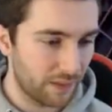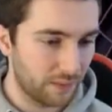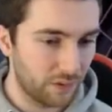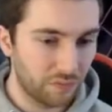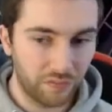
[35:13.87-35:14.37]

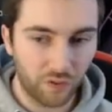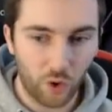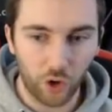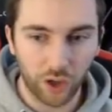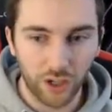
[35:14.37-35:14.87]
the
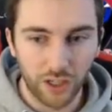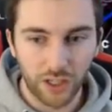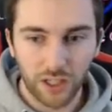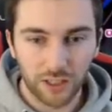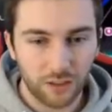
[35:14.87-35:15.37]
Frog?
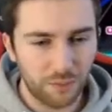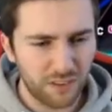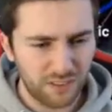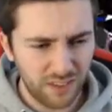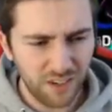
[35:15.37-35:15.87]
So I've
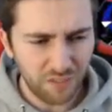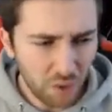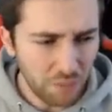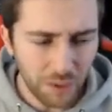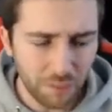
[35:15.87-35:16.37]
seen a
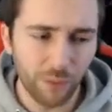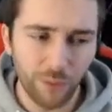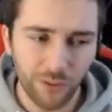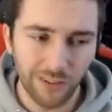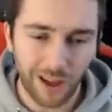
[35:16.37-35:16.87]
few
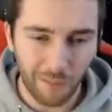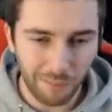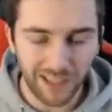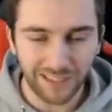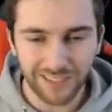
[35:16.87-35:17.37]
people, like
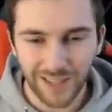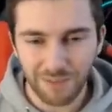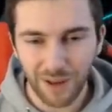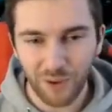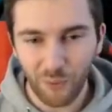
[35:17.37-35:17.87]
Mick, said he
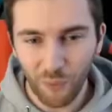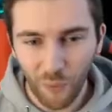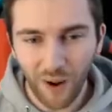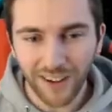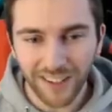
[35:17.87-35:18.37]
played
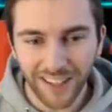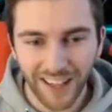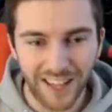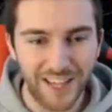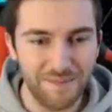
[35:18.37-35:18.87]
one
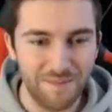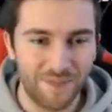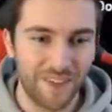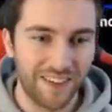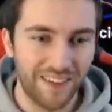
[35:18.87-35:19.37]
game
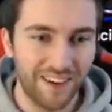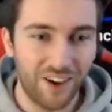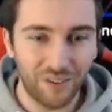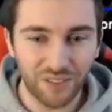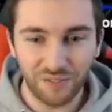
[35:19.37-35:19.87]

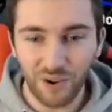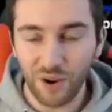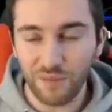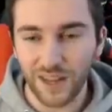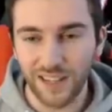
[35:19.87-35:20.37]
after the
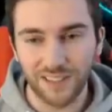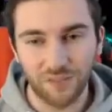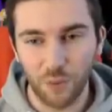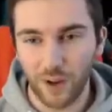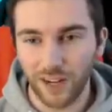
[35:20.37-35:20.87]
vault updated
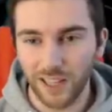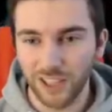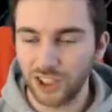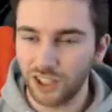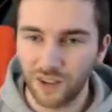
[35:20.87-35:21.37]
for what
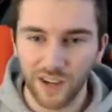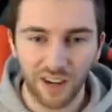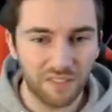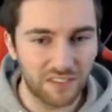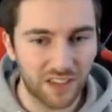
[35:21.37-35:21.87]
glitch. Oh, I
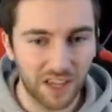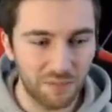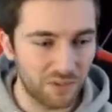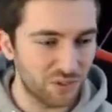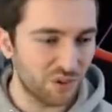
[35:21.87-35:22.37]
love this
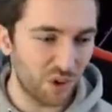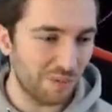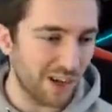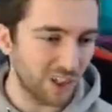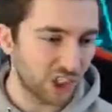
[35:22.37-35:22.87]
game so
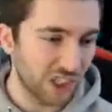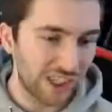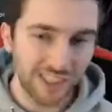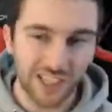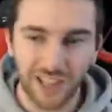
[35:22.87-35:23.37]
much.
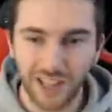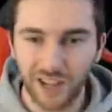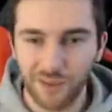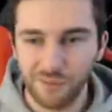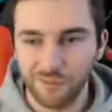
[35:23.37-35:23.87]

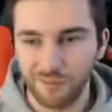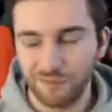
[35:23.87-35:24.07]
Um,